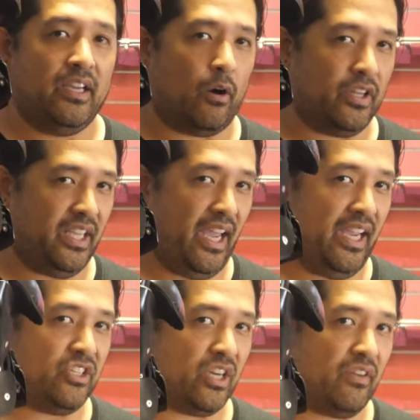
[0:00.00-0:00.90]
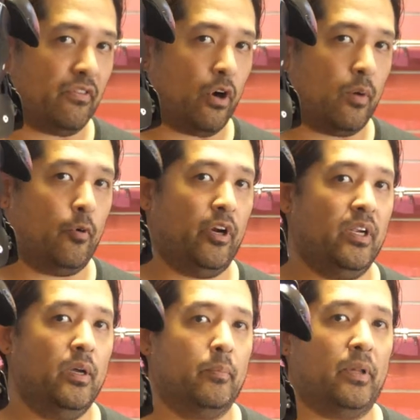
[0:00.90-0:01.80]
are the HF Armory
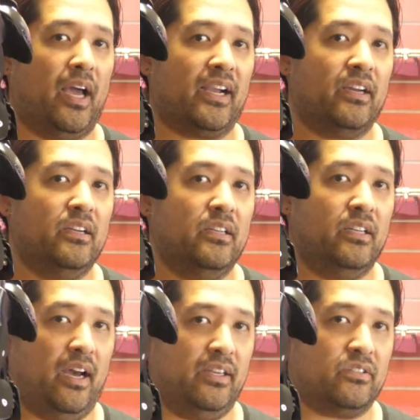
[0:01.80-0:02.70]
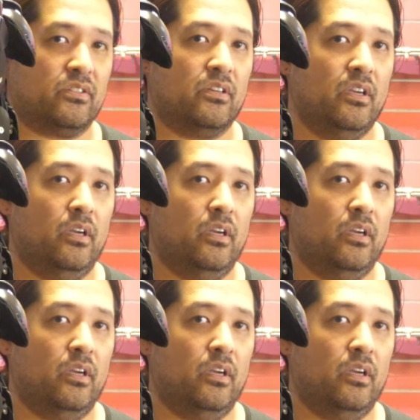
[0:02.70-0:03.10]
Black Knights.